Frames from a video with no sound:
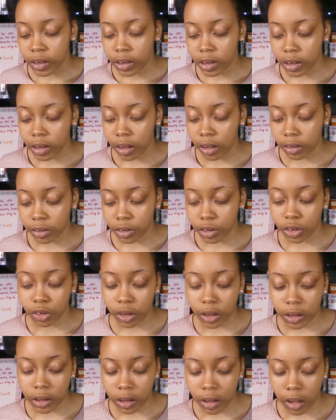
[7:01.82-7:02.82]
She learned to
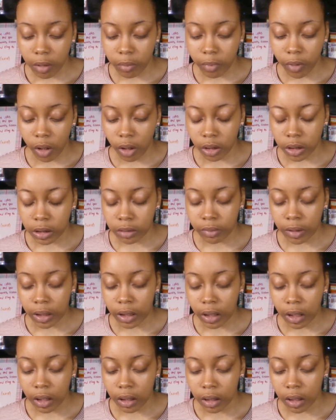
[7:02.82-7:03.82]
trust in Him,
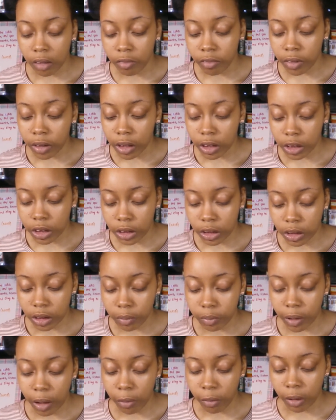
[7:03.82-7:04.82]
cultivating a love
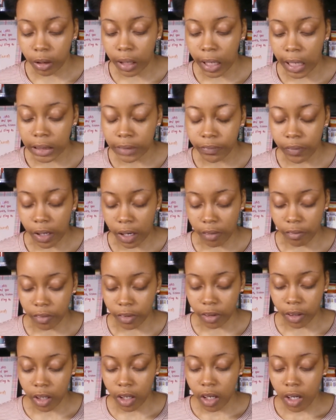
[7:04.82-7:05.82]
relationship that will last
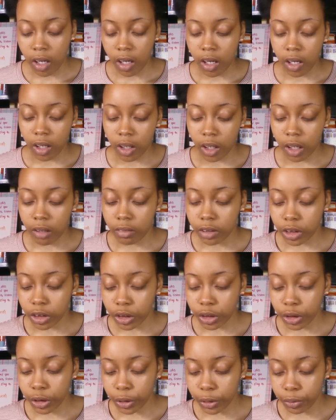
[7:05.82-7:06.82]
forever.
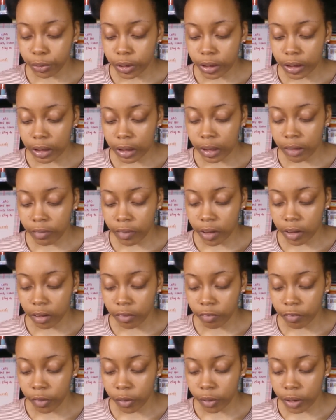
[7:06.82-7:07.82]
Encouraging you to live in the
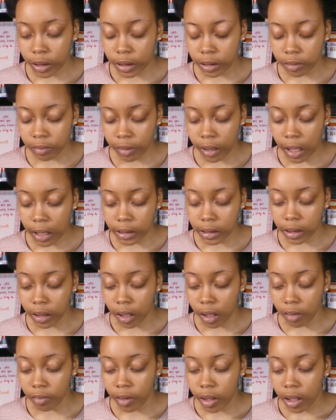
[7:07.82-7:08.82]
fullness of God's
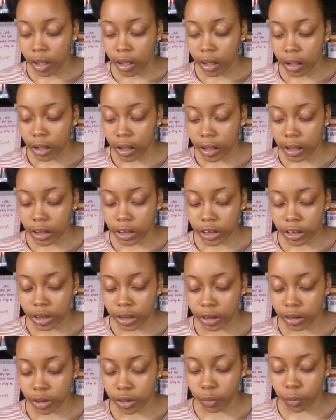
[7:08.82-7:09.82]
love, Cling
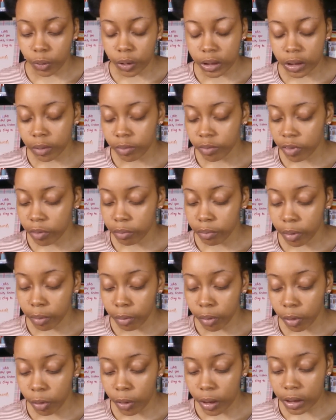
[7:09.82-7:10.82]
shares wisdom from
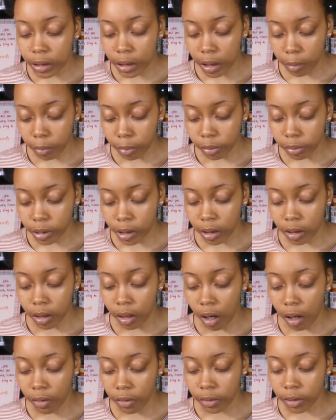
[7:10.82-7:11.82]
biblical examples and the
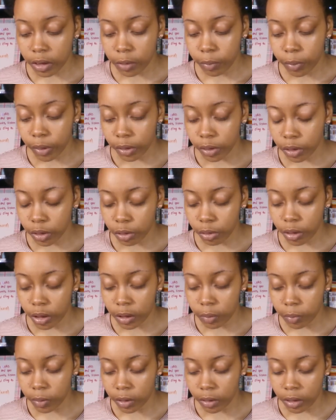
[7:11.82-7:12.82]
author's personal
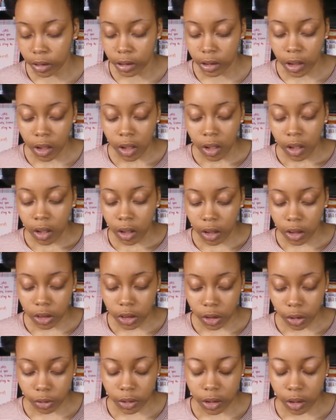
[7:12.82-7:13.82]
experience. It
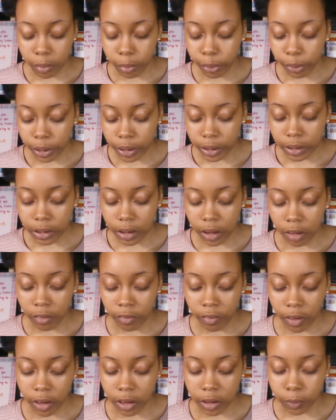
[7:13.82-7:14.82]
shows the importance
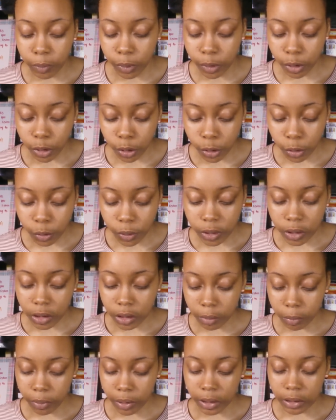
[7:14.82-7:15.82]
of the spiritual
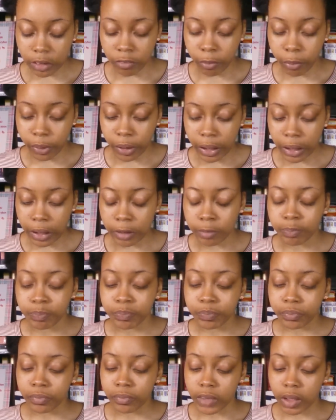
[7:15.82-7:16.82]
disciplines of prayer,
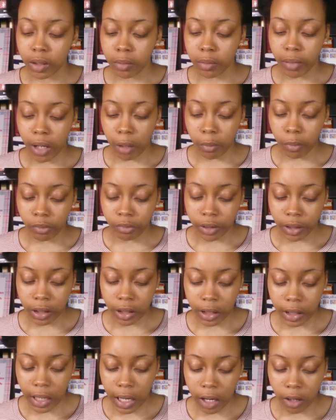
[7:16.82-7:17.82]
and Bible reading
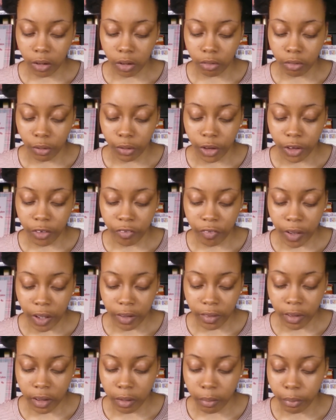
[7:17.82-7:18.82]
and how to grow your
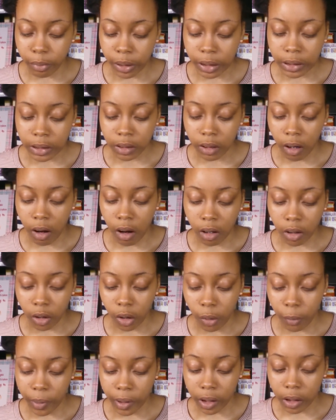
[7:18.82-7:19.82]
faith and embrace an
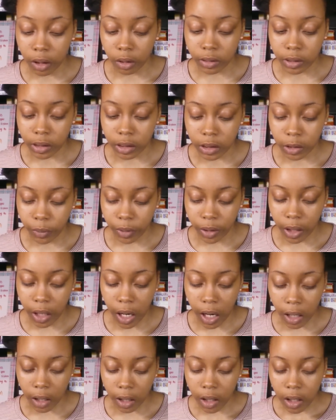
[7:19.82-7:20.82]
ongoing closeness with
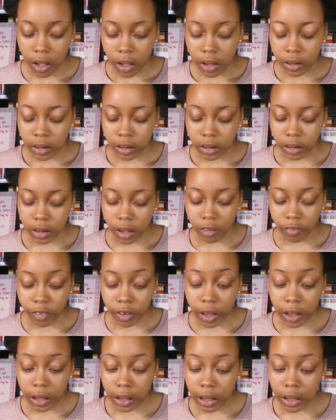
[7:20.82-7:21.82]
God. Discover
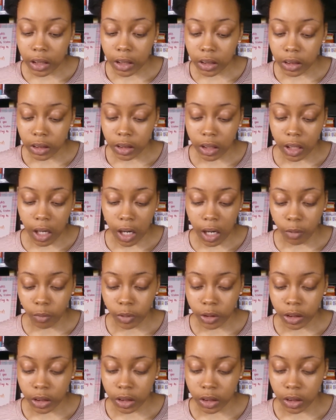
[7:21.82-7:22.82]
clinging to God,
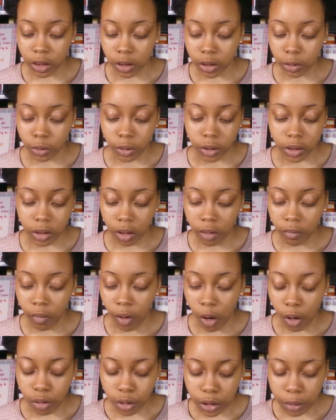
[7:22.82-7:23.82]
which is a source of
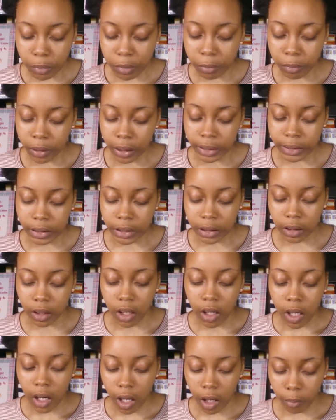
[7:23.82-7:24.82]
ultimate blessing
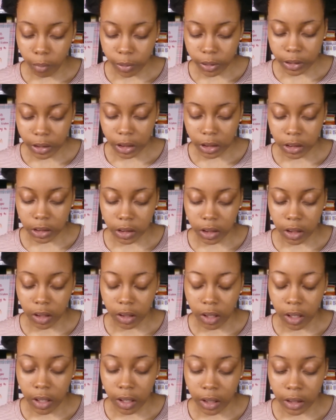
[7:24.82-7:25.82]
and protection
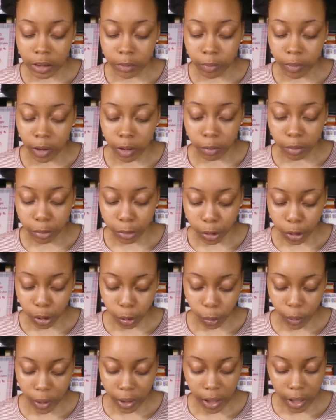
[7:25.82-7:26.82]
and inexplicable
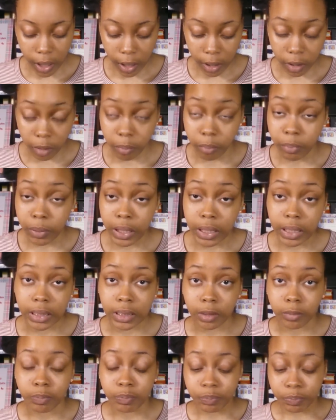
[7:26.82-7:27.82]
joy and
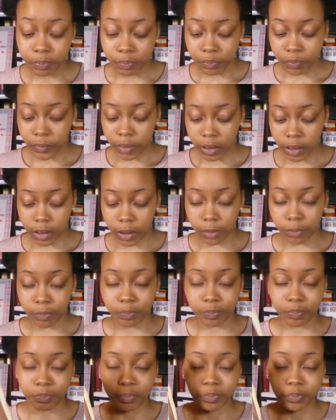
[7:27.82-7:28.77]
peace. So,